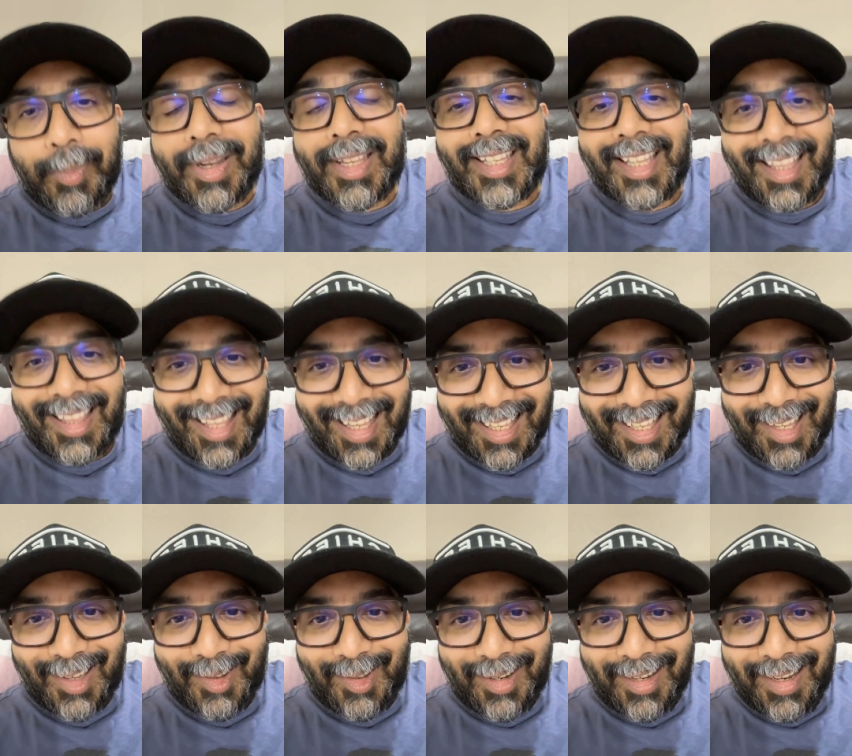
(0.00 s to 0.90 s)

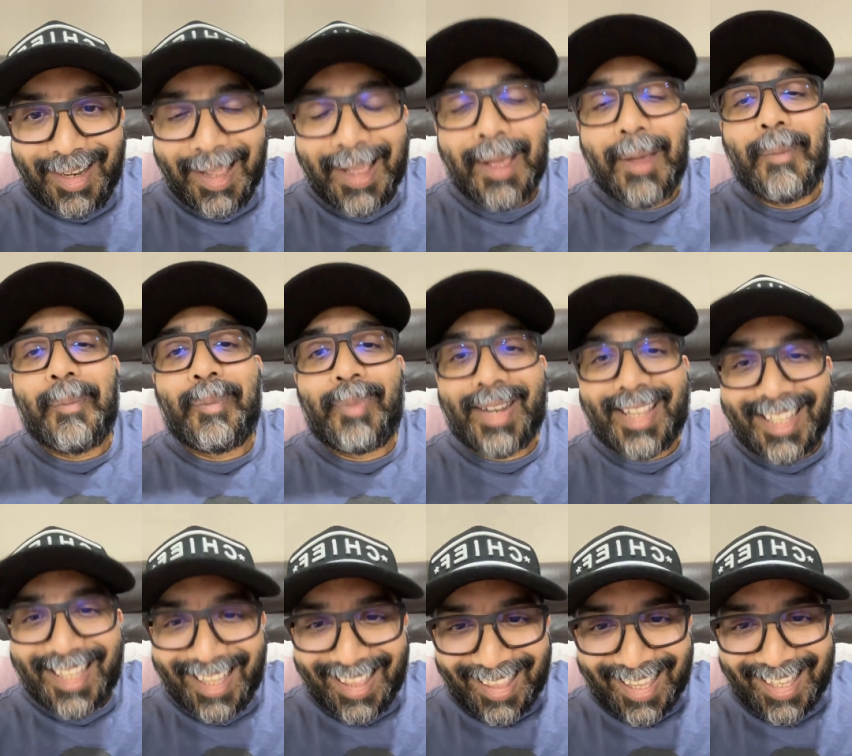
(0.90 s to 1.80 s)
presentación,
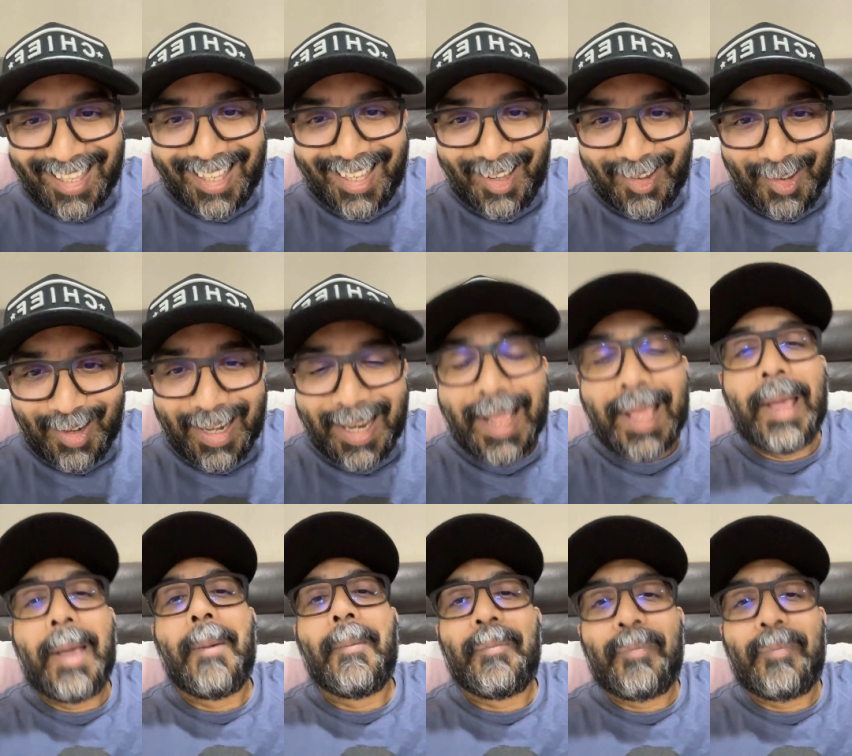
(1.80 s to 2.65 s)
presentación,